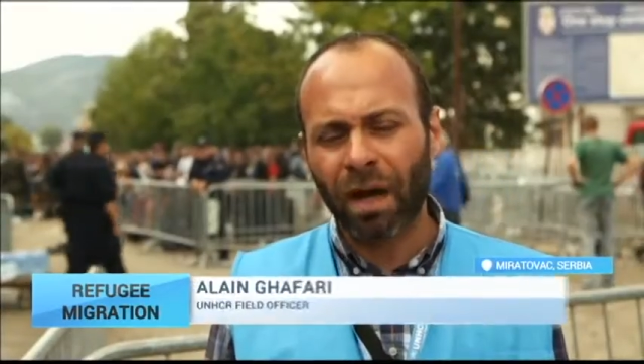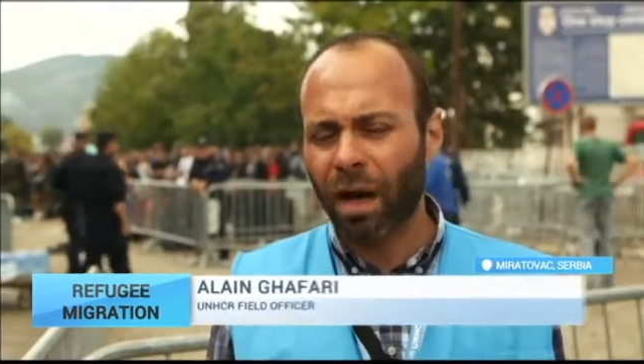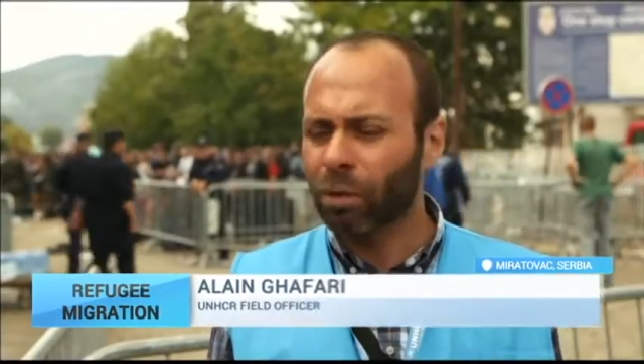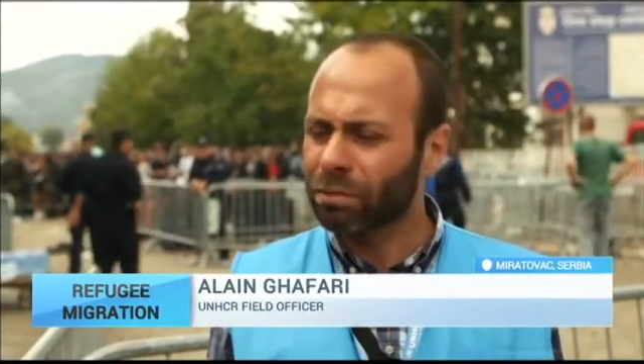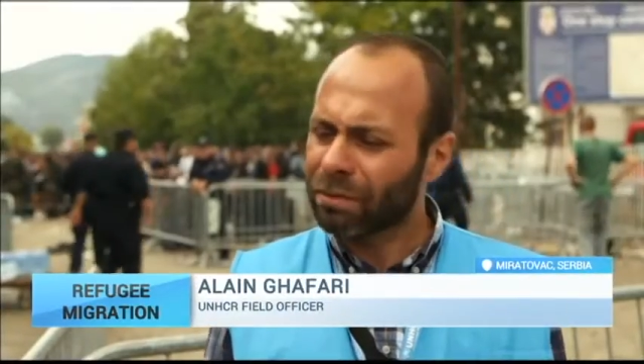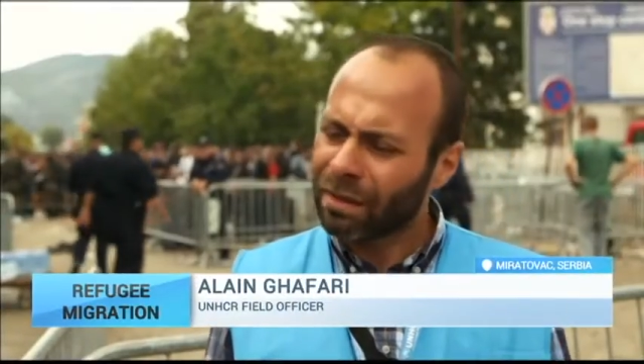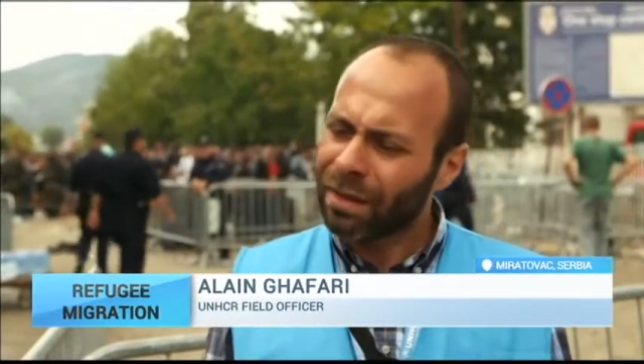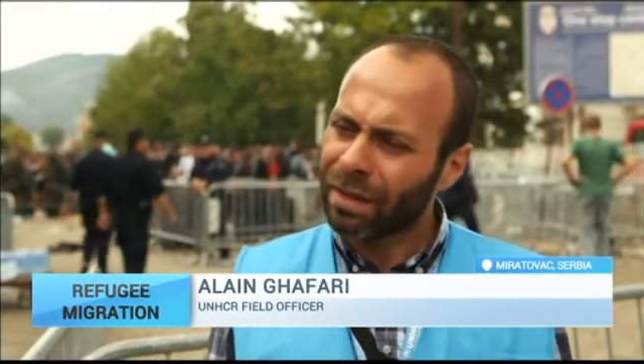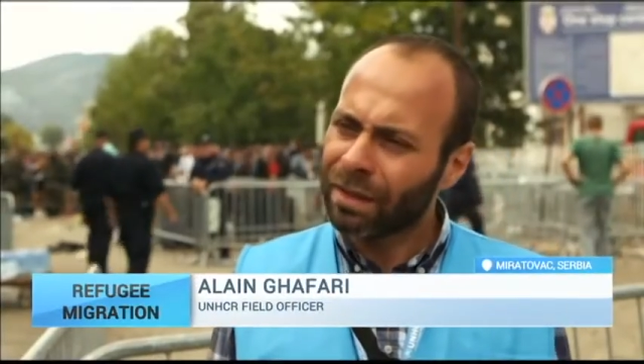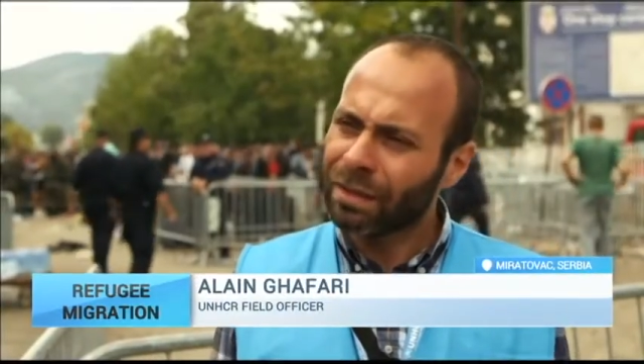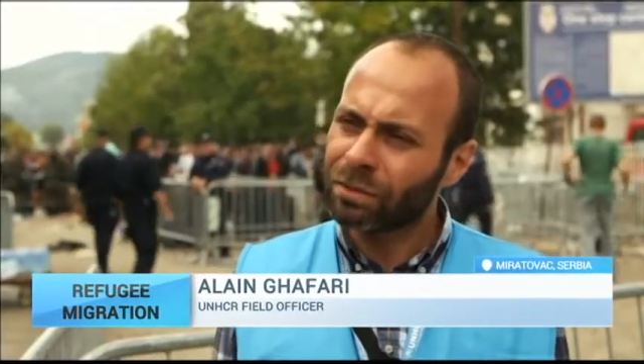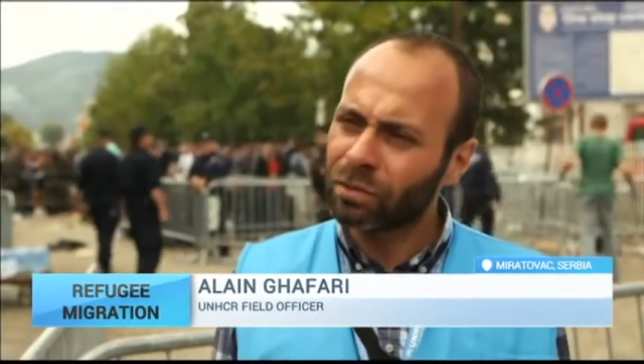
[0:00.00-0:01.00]
around
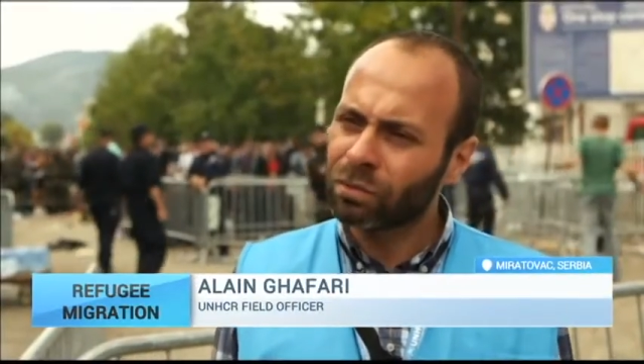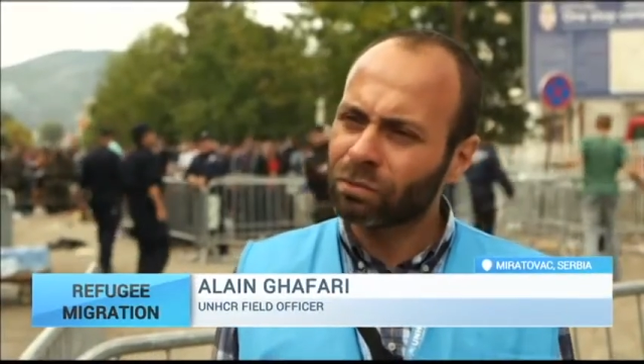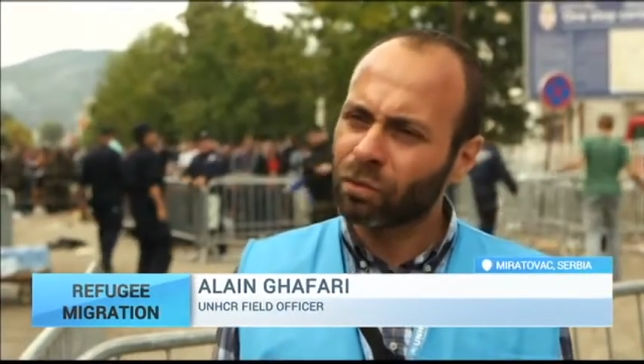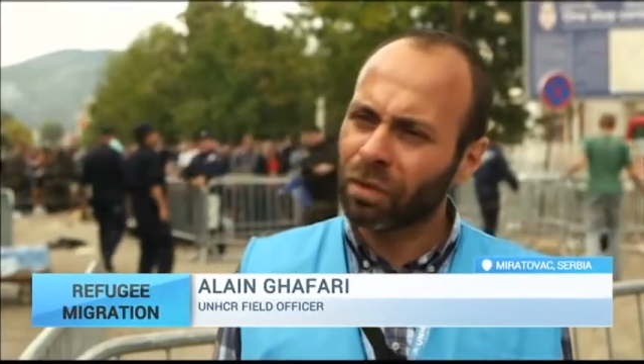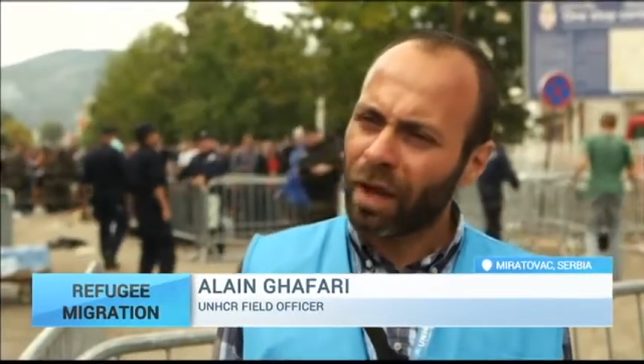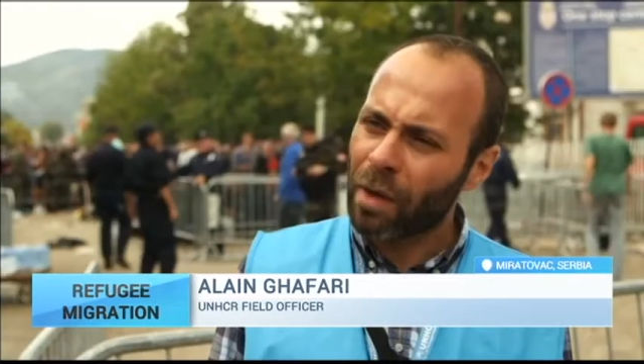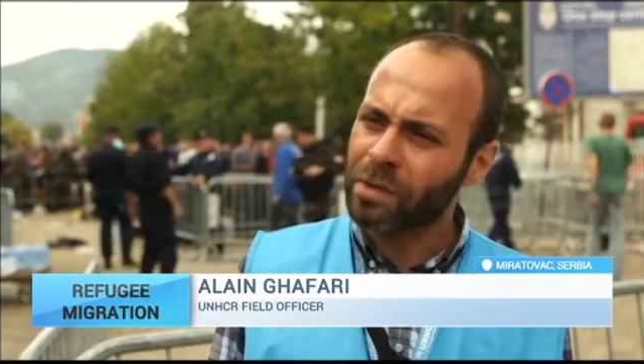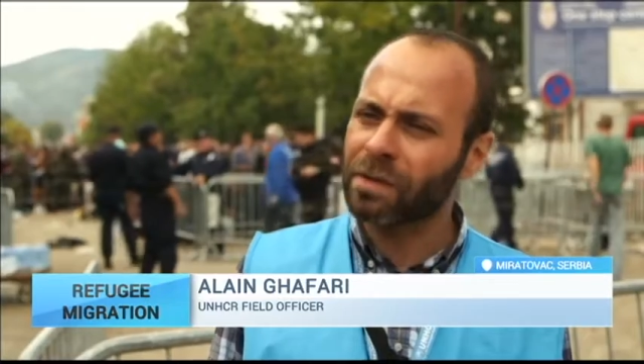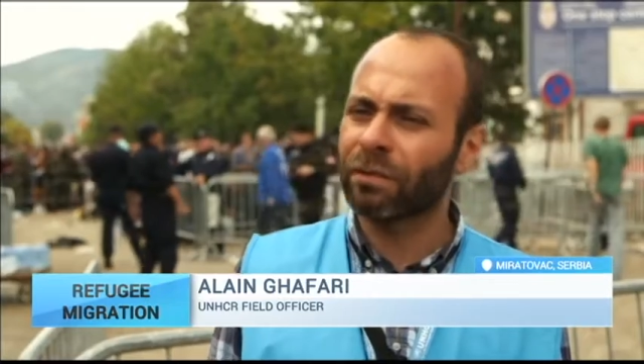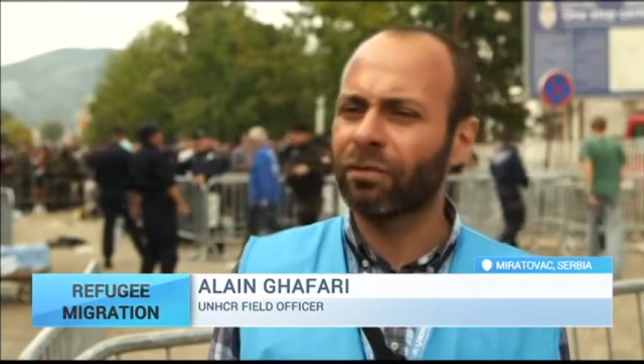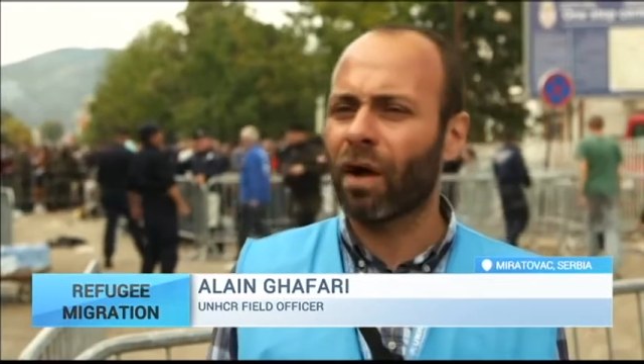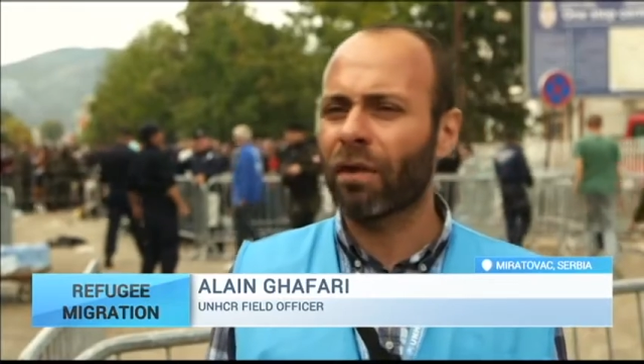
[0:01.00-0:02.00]
uh,
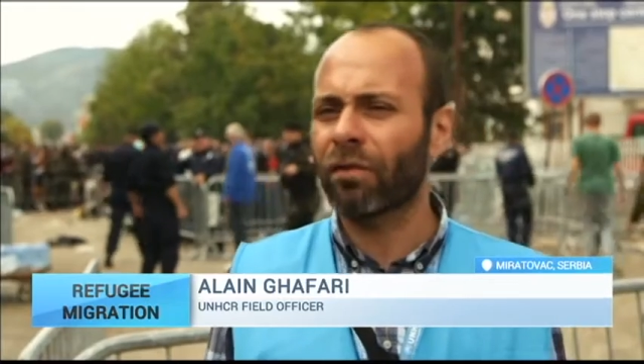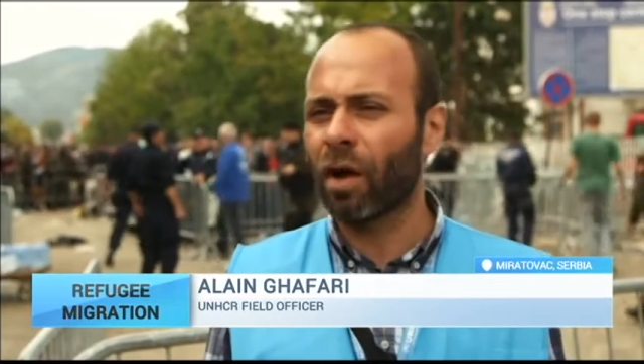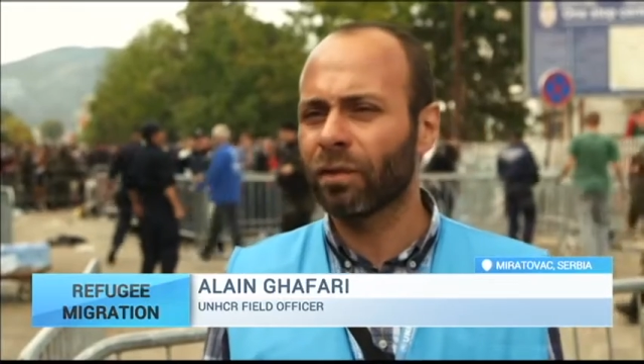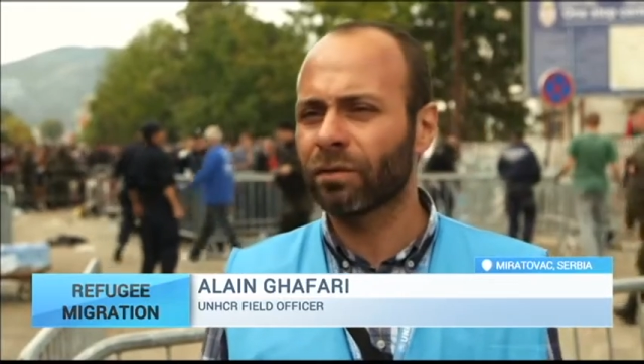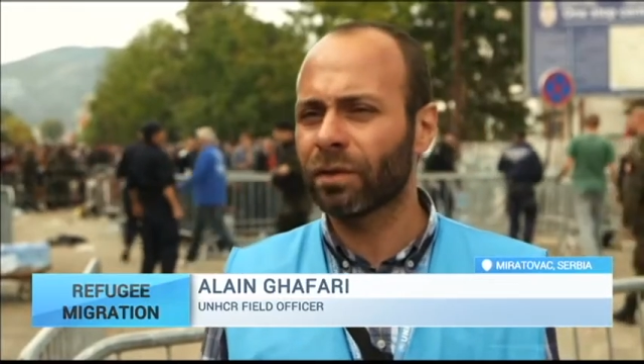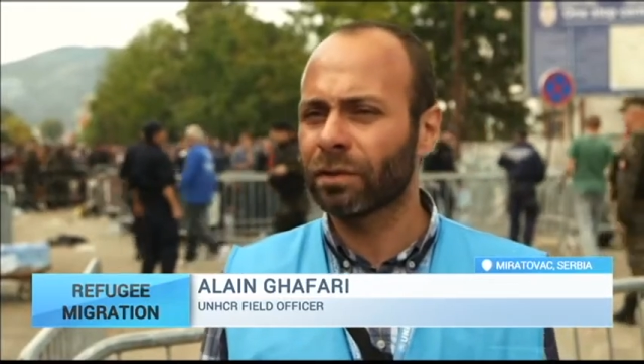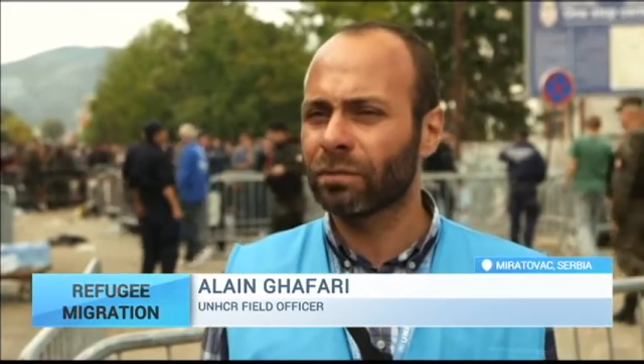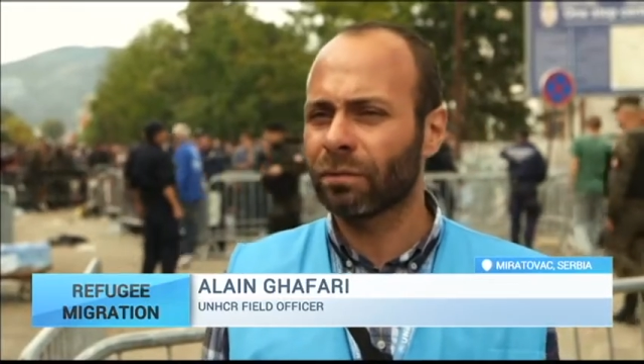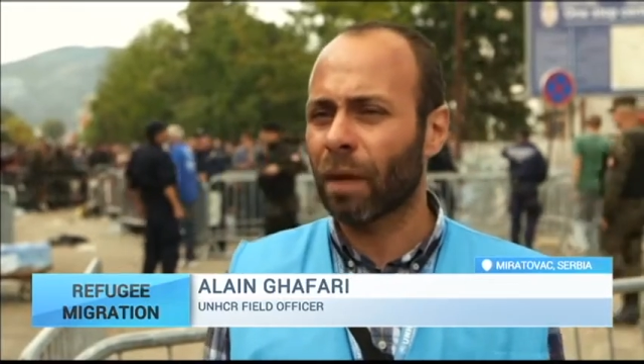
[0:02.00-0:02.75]
2,500